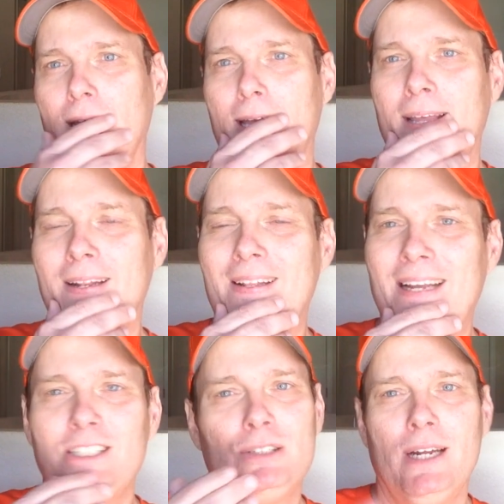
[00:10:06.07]
And
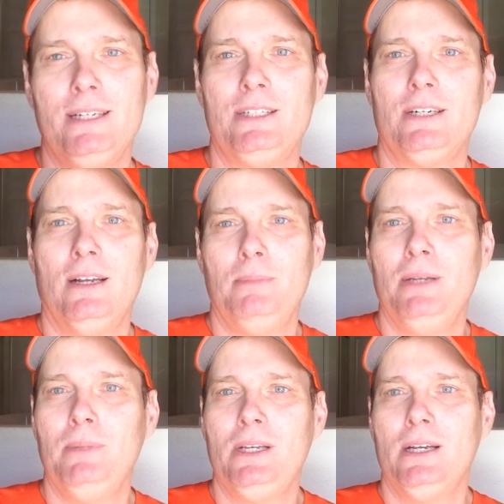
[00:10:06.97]
that's strange here. I
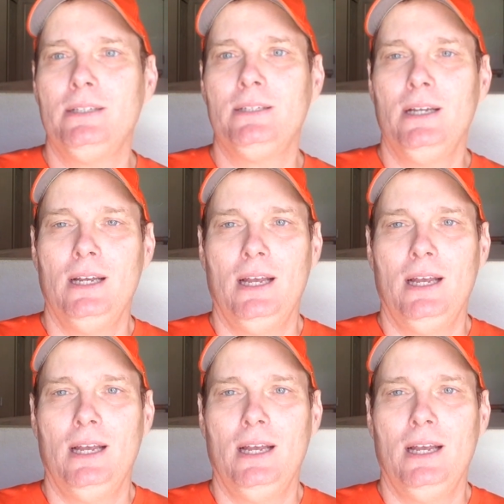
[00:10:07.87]
mean, because